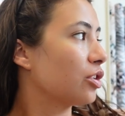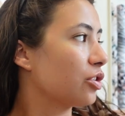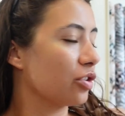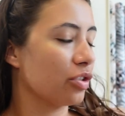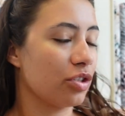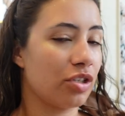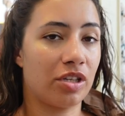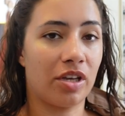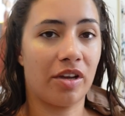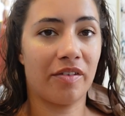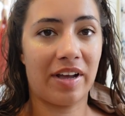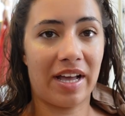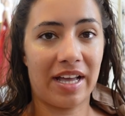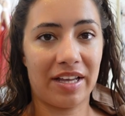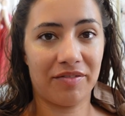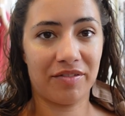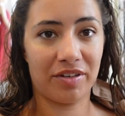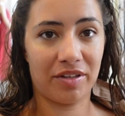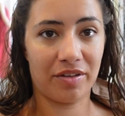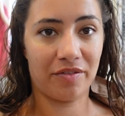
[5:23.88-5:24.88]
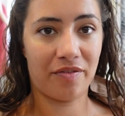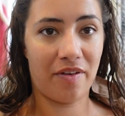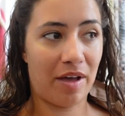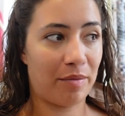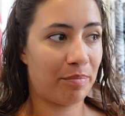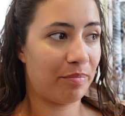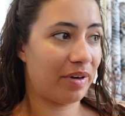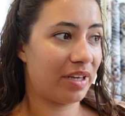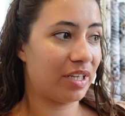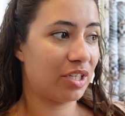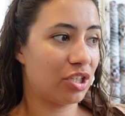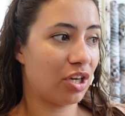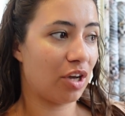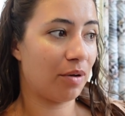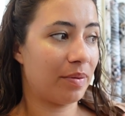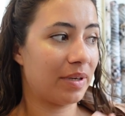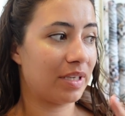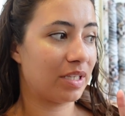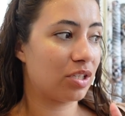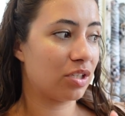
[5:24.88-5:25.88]
Just arrived at the fabric
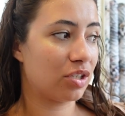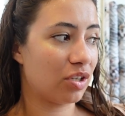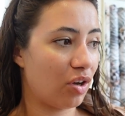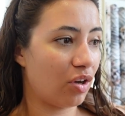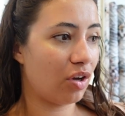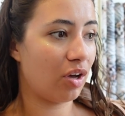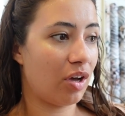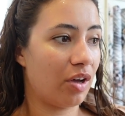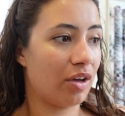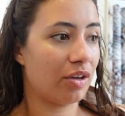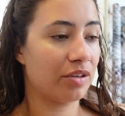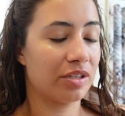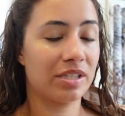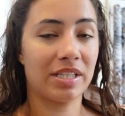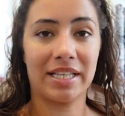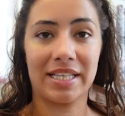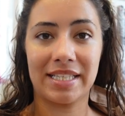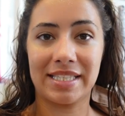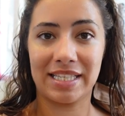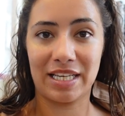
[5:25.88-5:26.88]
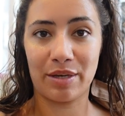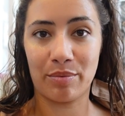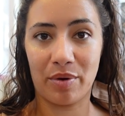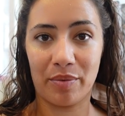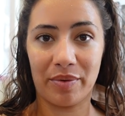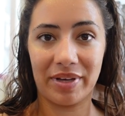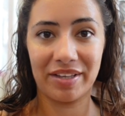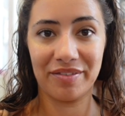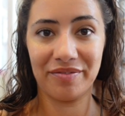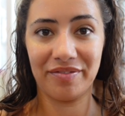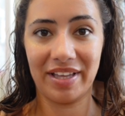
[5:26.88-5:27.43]
shop, it's so hot so let's see what we can